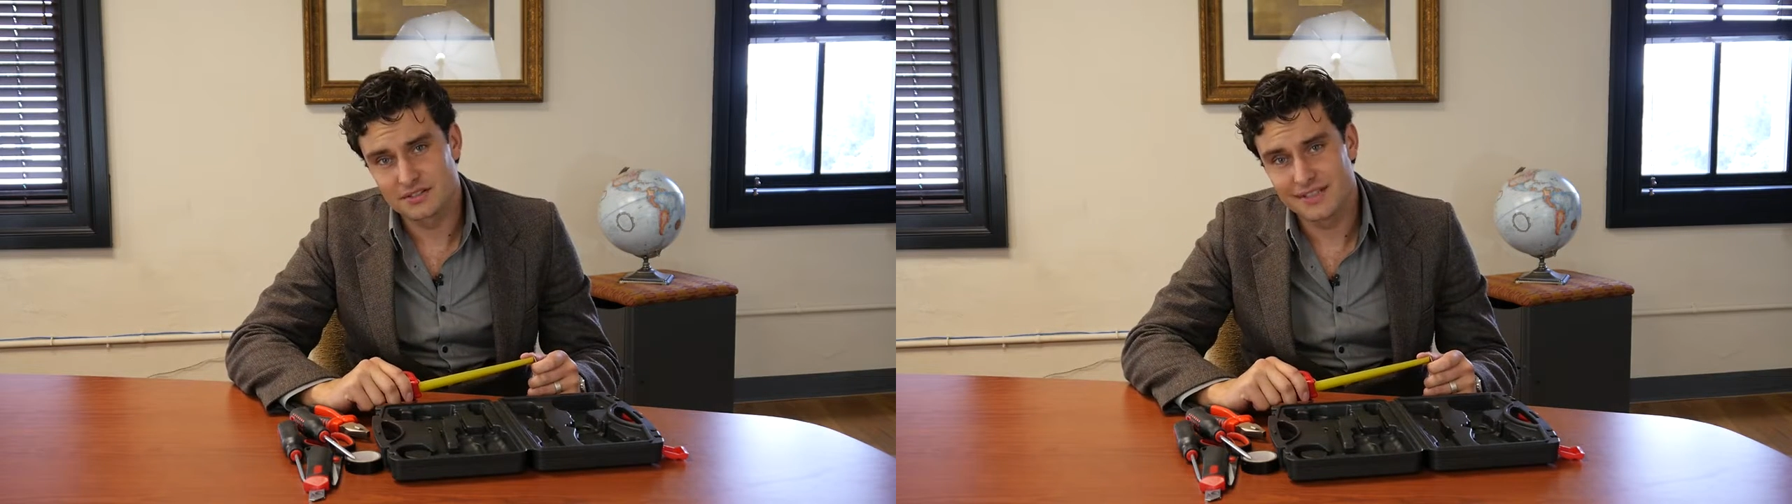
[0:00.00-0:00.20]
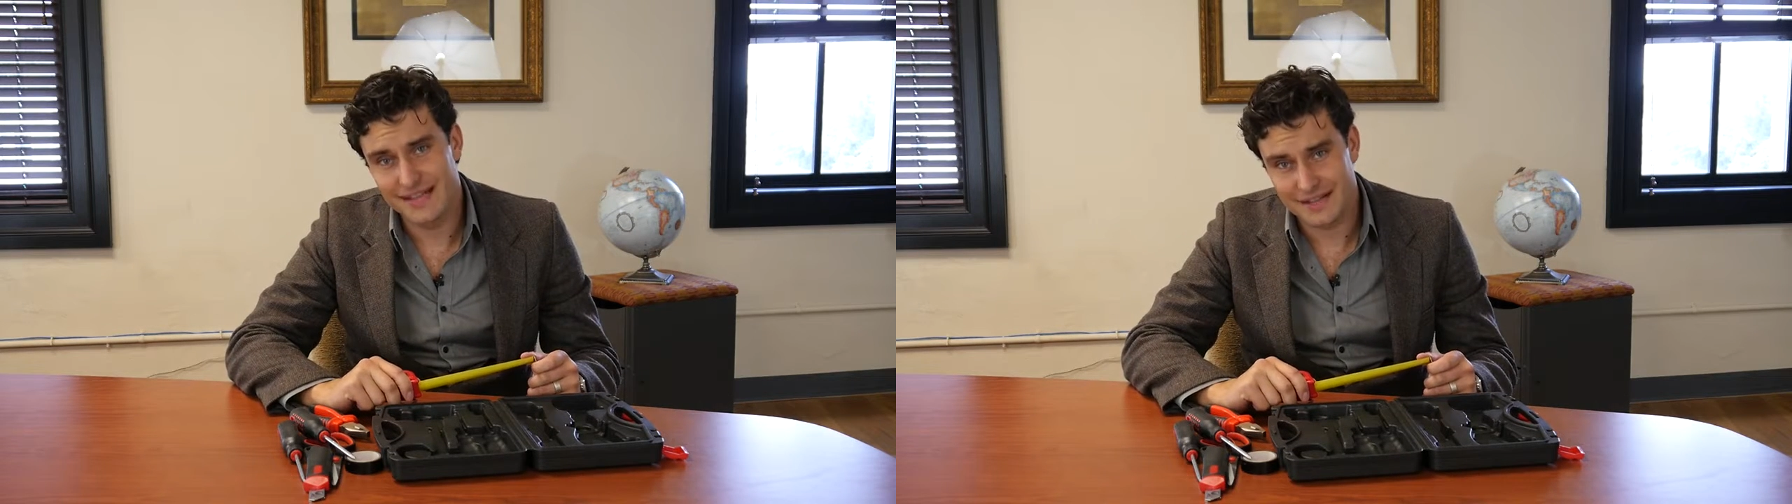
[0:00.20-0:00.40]

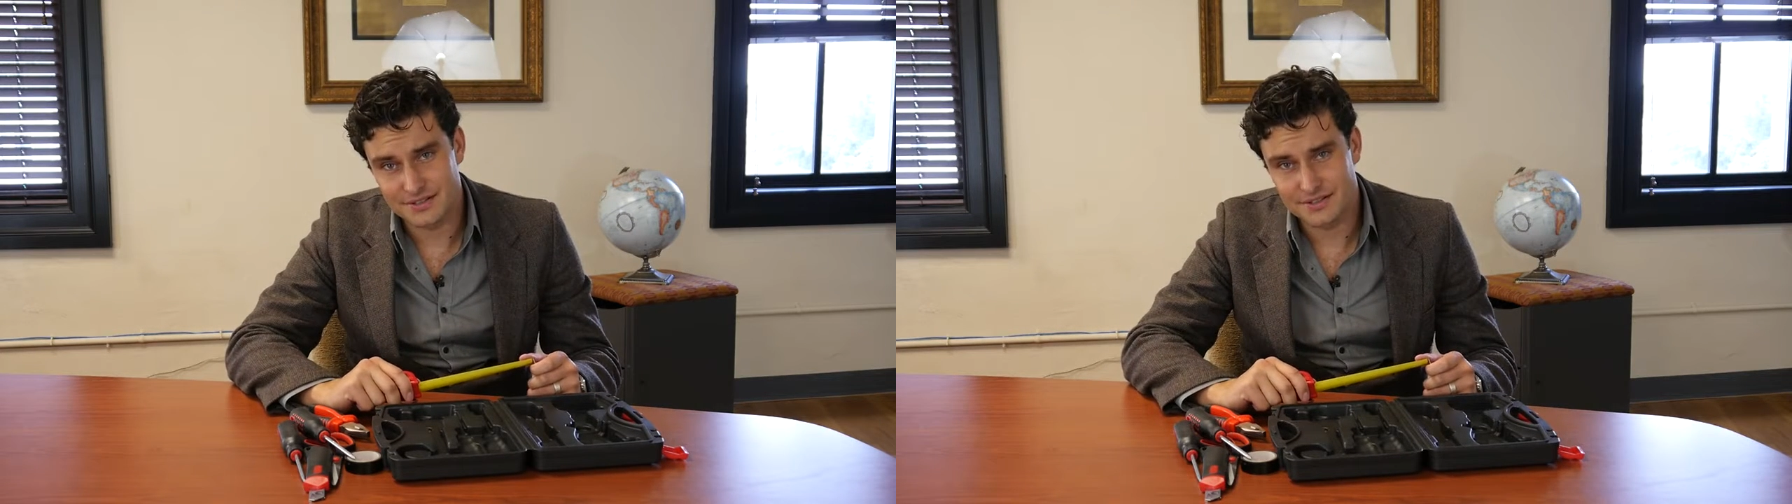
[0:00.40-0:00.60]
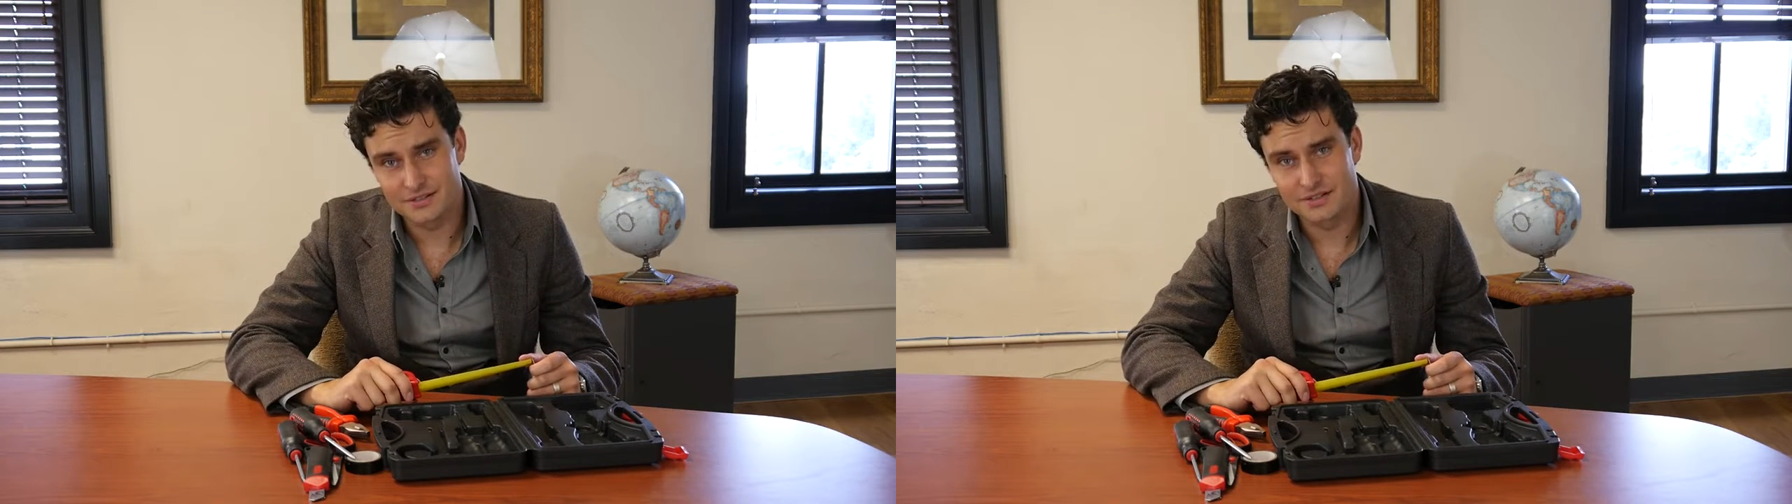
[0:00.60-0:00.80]

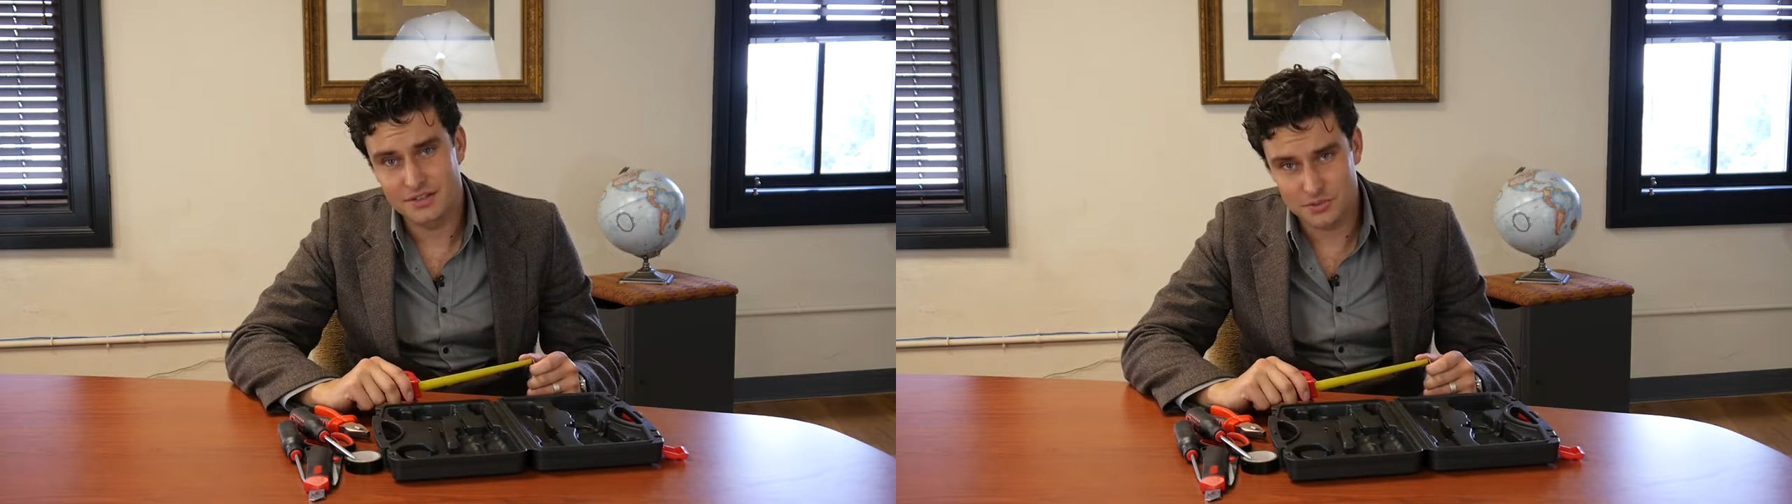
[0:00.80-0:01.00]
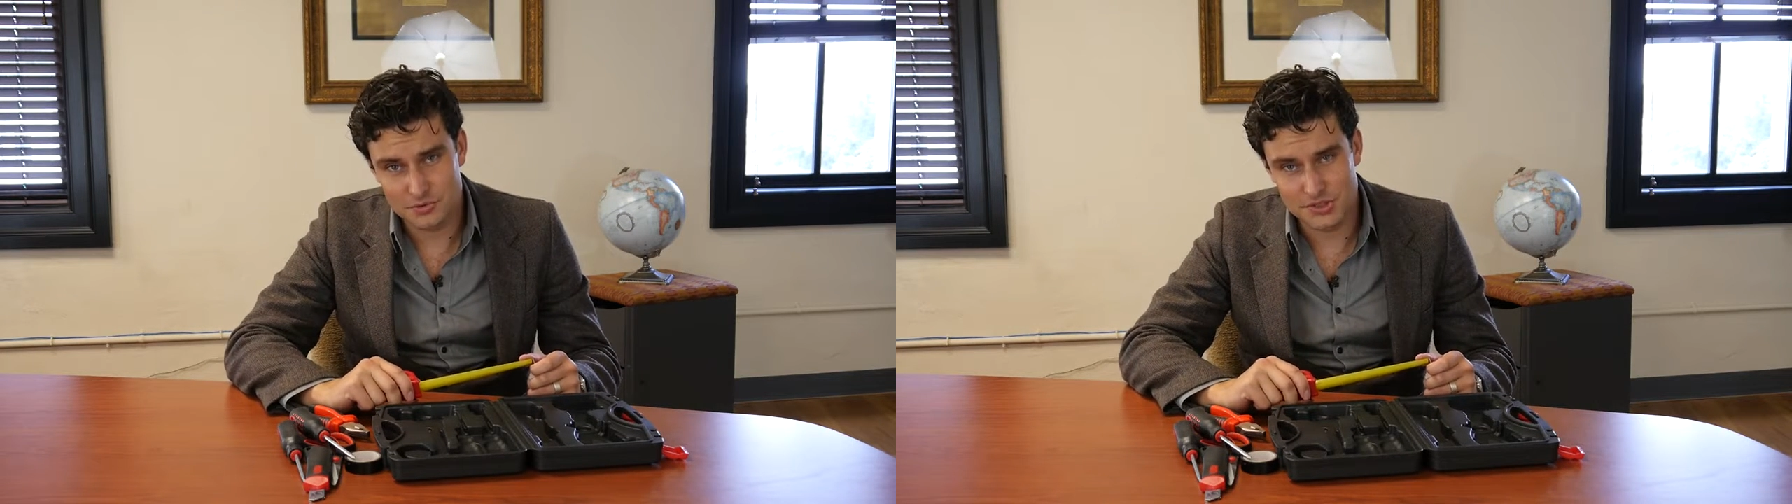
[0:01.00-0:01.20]
Yes,
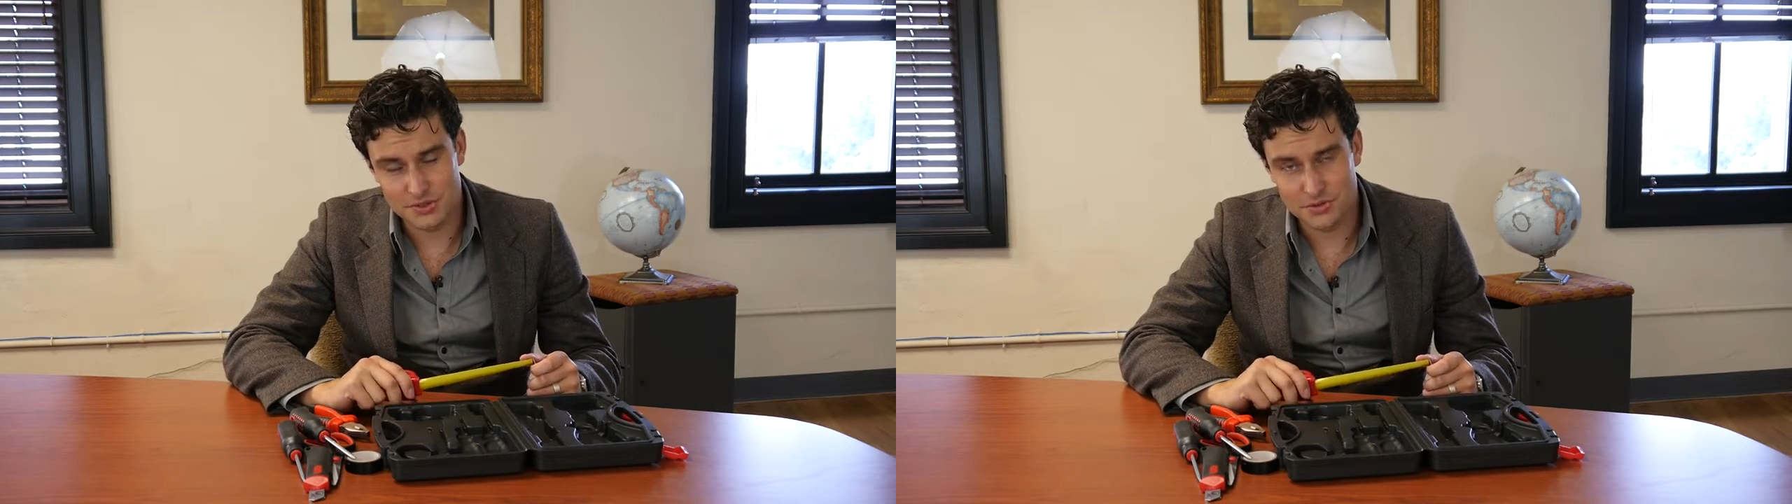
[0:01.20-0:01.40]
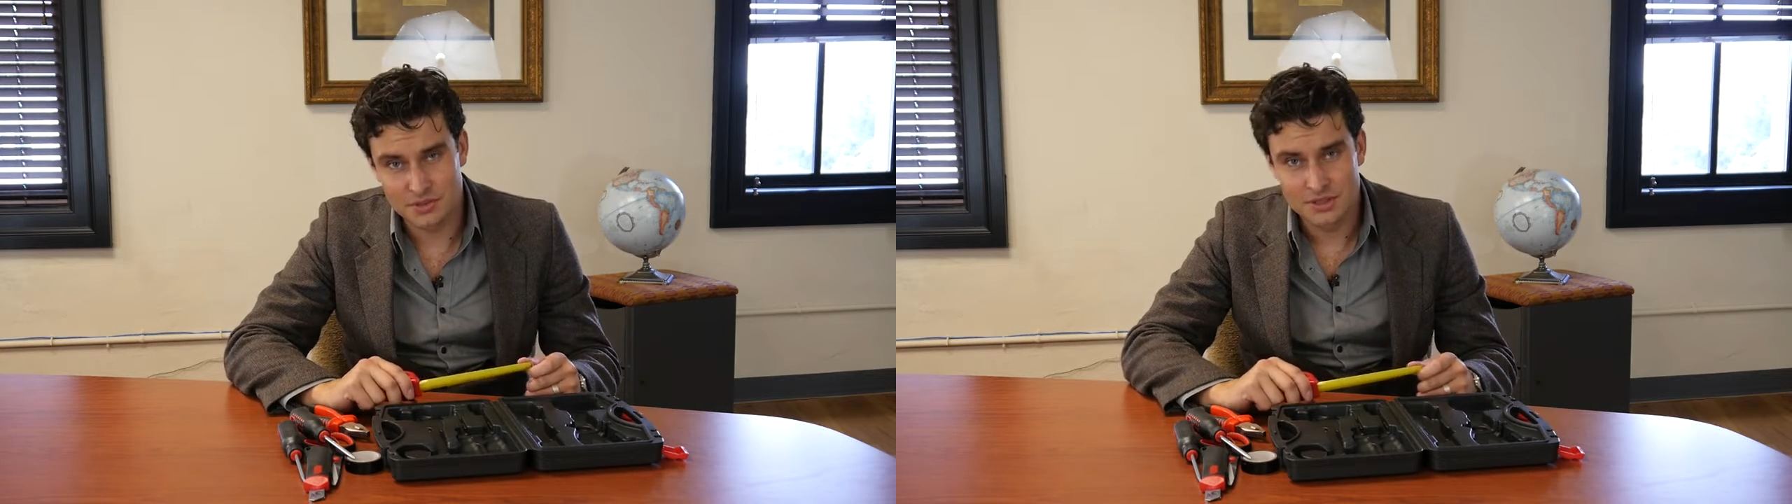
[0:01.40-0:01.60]
you
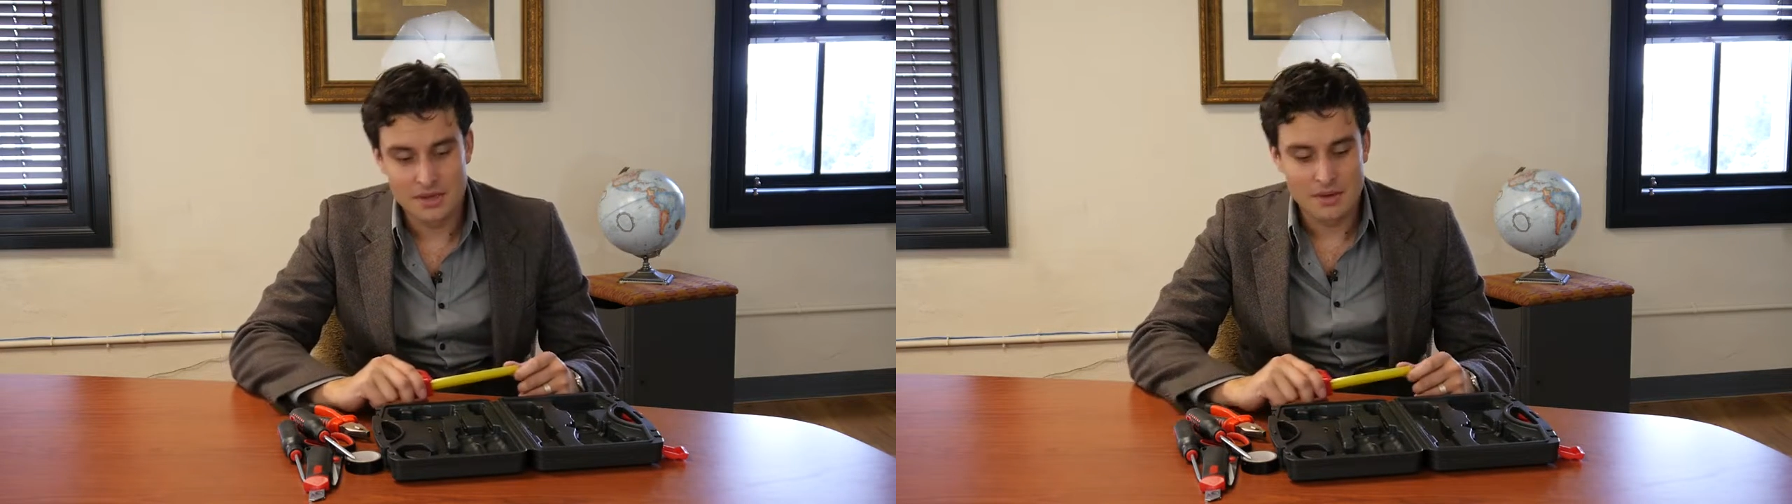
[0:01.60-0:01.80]
do.